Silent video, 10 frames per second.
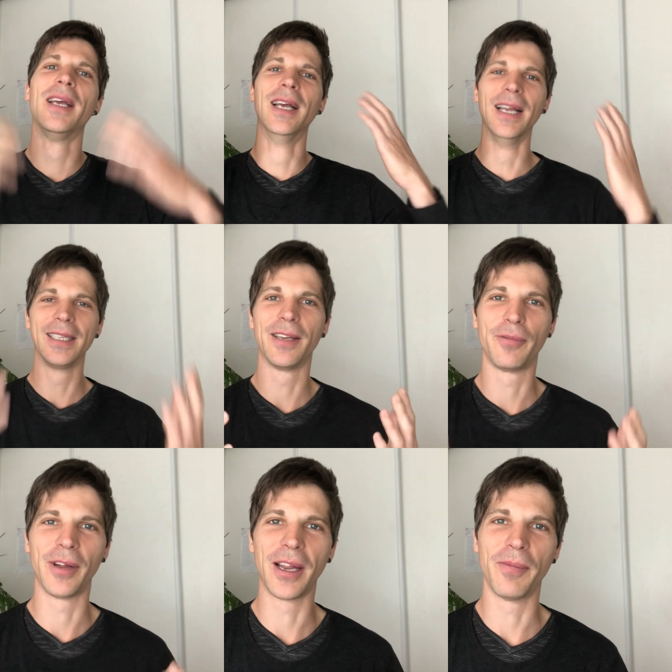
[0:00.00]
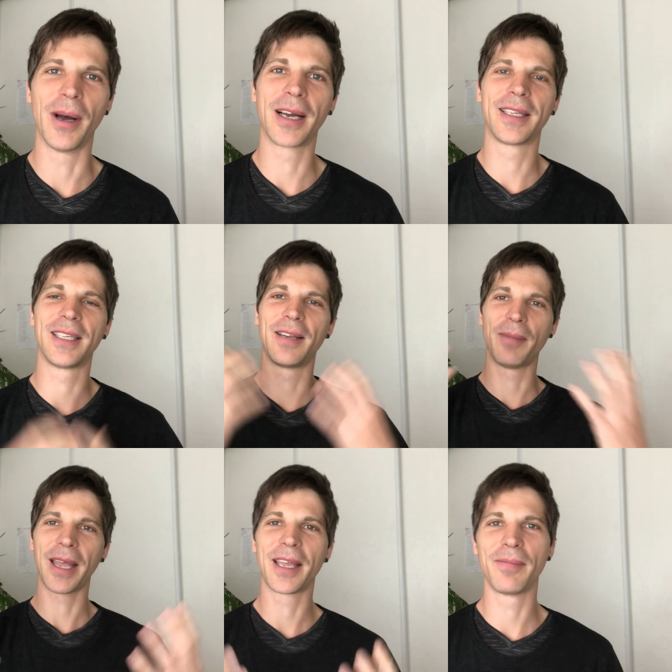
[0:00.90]
is affiliate marketing,
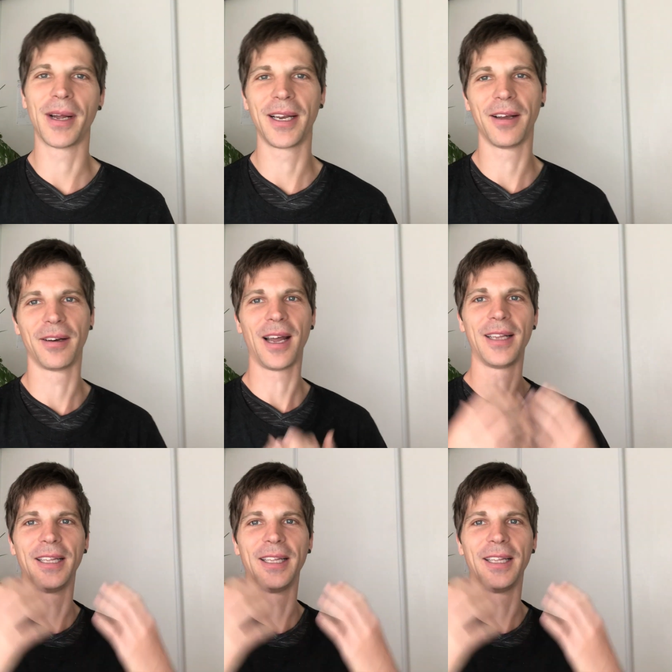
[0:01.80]
making money online,